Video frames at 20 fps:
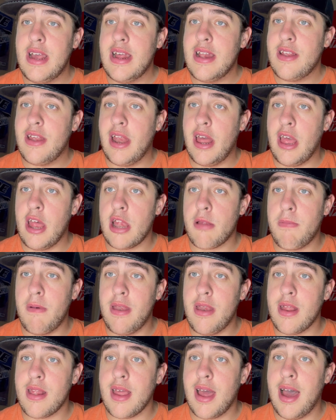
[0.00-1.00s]
do they spin
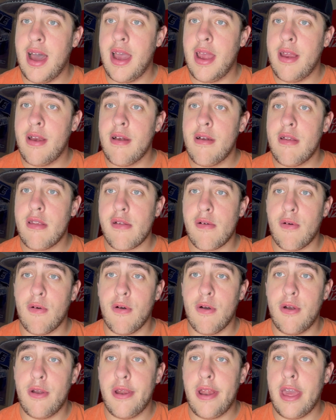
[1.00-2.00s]
the tires,
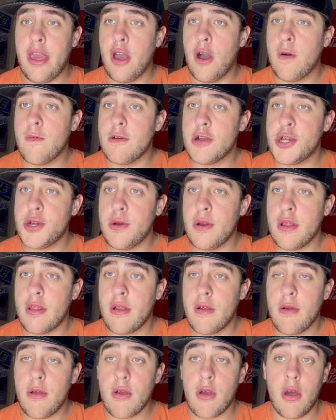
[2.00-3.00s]
or do they overshoot
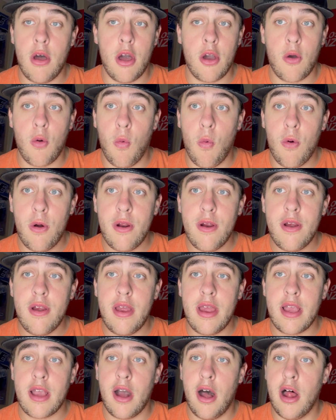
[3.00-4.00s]
a corner
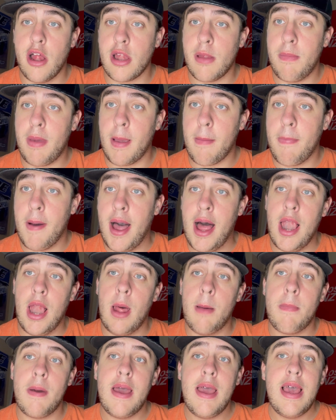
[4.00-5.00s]
and cause a big
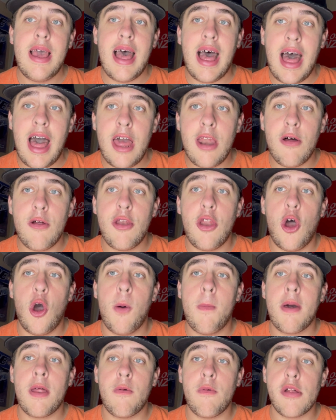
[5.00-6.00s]
pileup? I don't know,
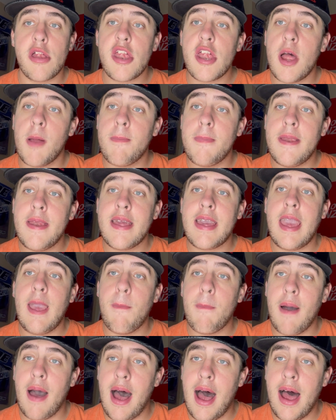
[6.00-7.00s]
but it was something to
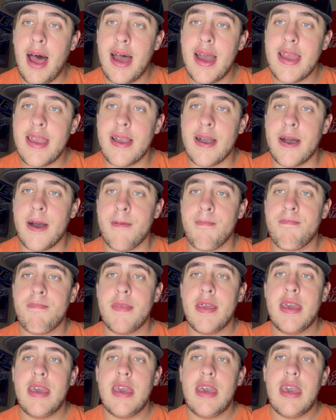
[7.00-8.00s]
keep an eye on.
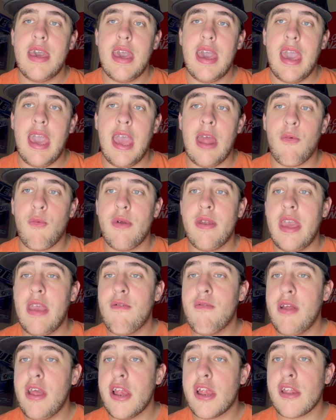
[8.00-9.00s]
And when they
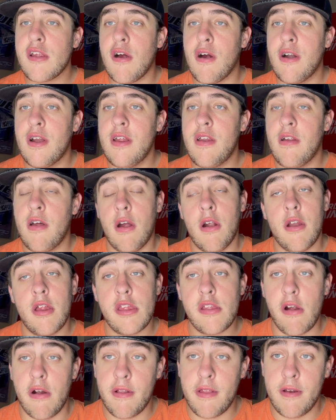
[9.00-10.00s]
restarted, or
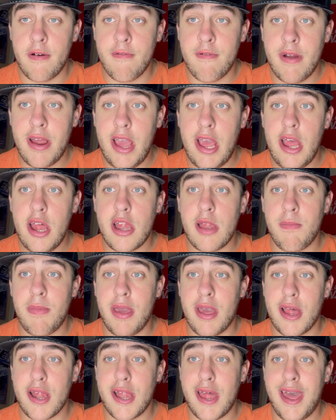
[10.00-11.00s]
started the race to be
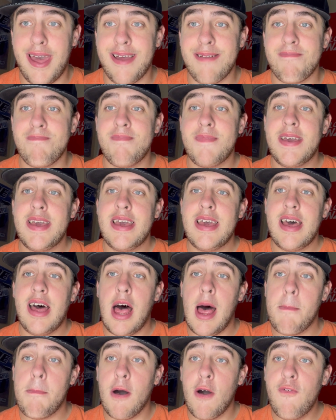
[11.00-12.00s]
exact,
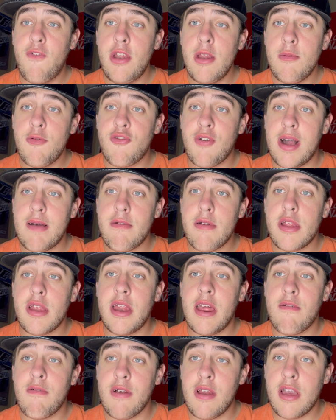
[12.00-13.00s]
both of them drivers did
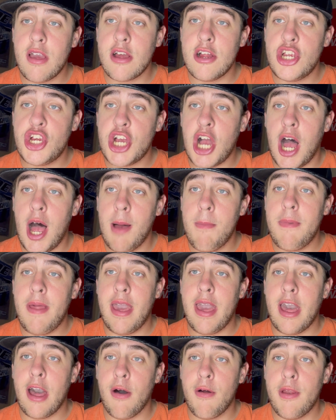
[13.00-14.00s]
a really good job. They
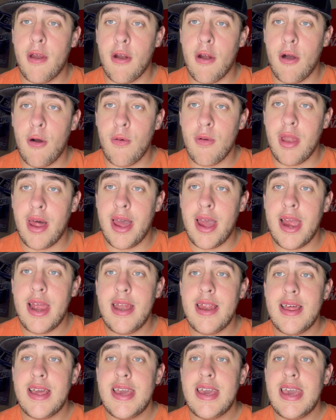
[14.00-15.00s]
held their own
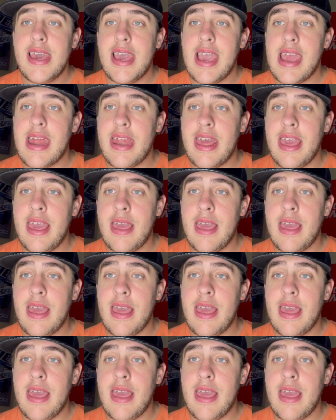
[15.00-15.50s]
line, and